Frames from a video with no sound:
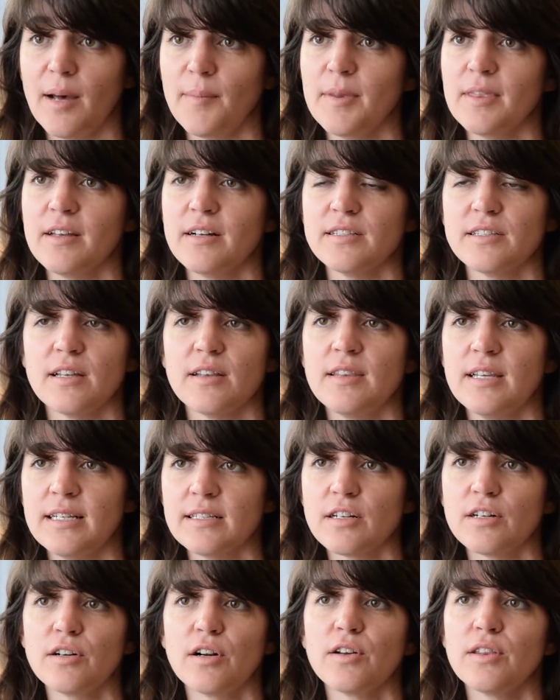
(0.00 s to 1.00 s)
I mean, there's,
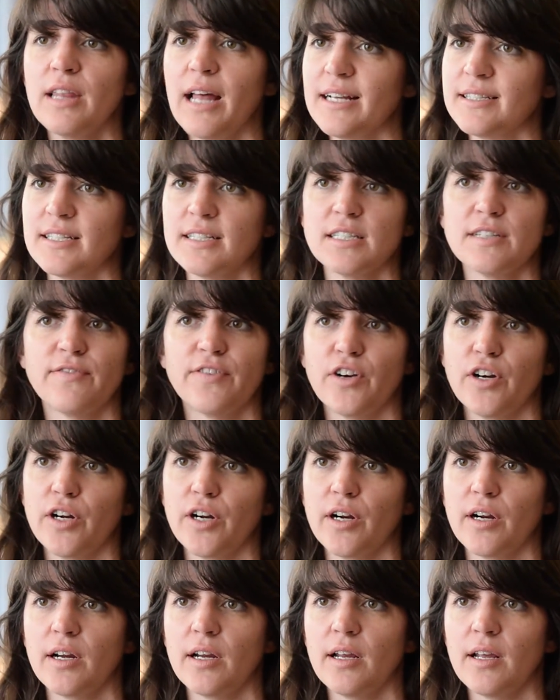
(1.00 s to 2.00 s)
these are lessons
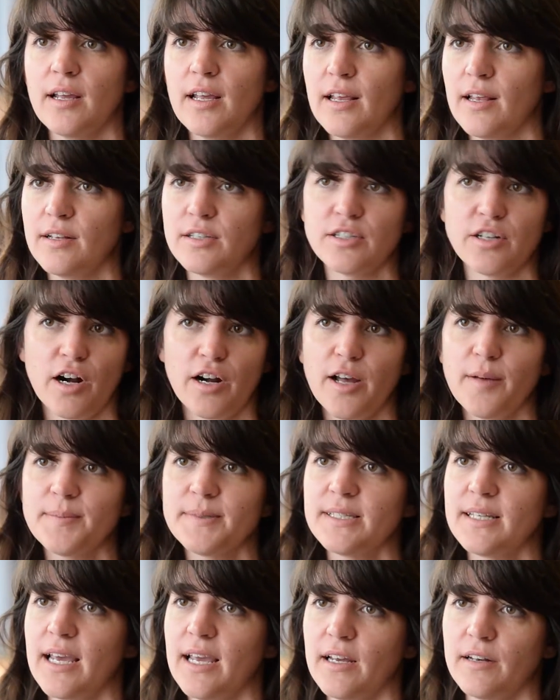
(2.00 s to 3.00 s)
for
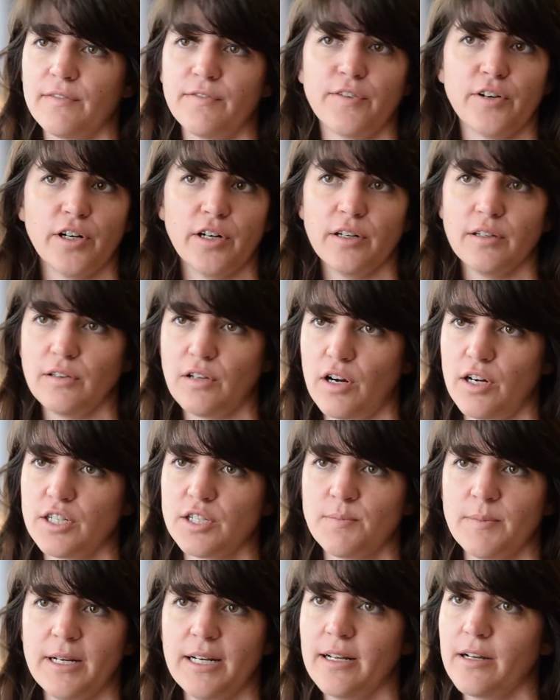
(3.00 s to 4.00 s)
startups and for large
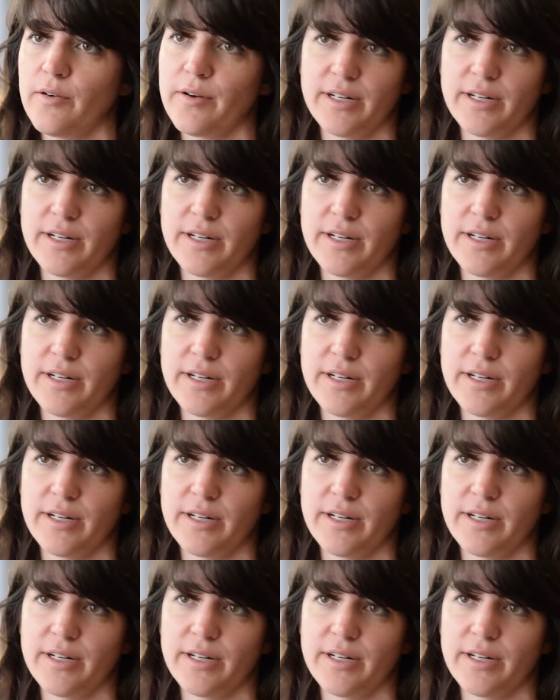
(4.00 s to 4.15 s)
media